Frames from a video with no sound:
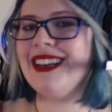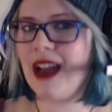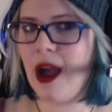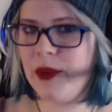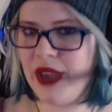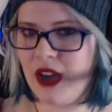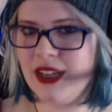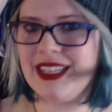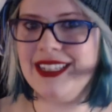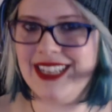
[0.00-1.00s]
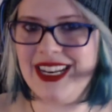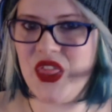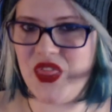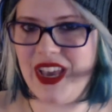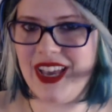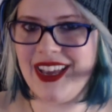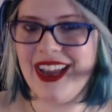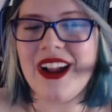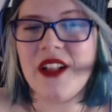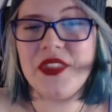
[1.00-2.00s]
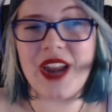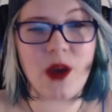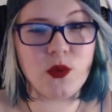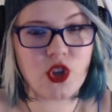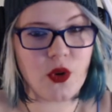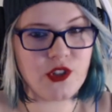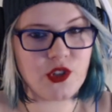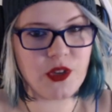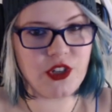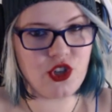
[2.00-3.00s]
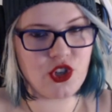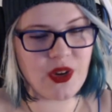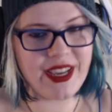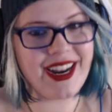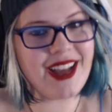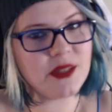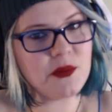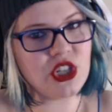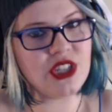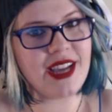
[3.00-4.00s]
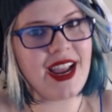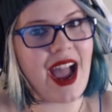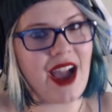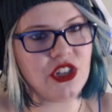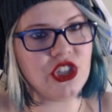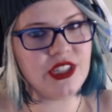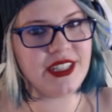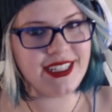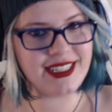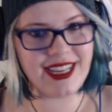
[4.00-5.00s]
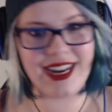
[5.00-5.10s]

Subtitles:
I'll be honest, I didn't think that I was going to enjoy it as much as I actually did.